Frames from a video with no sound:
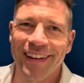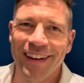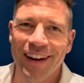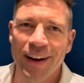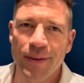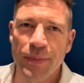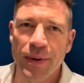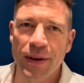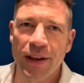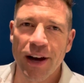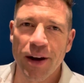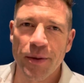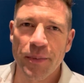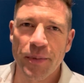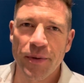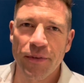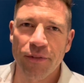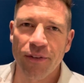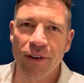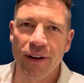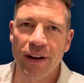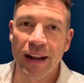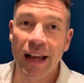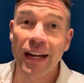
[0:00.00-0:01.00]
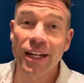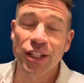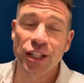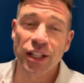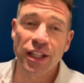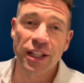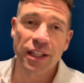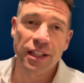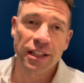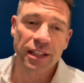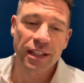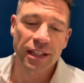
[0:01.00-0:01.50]
I'll be I'll be fine.
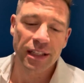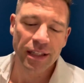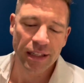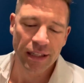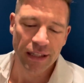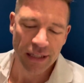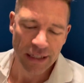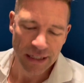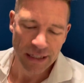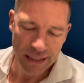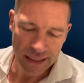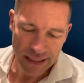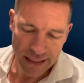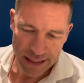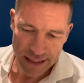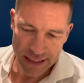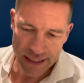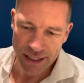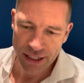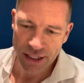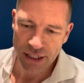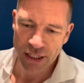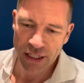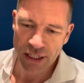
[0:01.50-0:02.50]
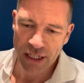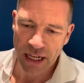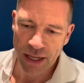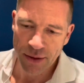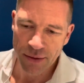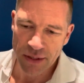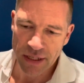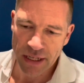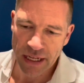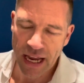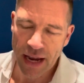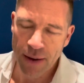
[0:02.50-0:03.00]
Actually, the, the session today
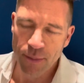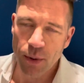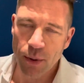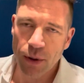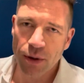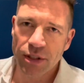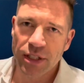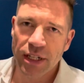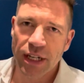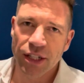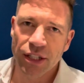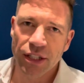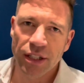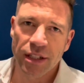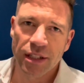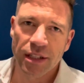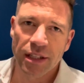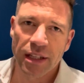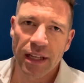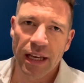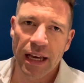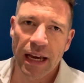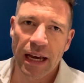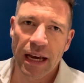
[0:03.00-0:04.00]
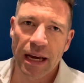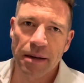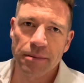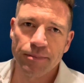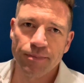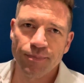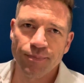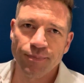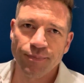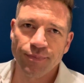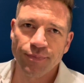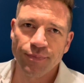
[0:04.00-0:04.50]
was a Camwell session,
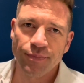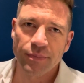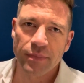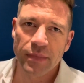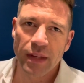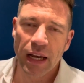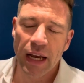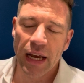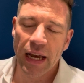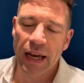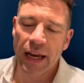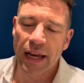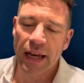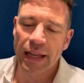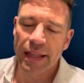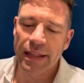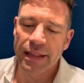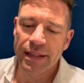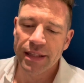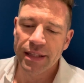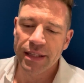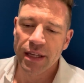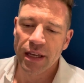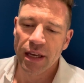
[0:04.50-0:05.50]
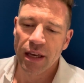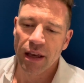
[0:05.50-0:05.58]
um, and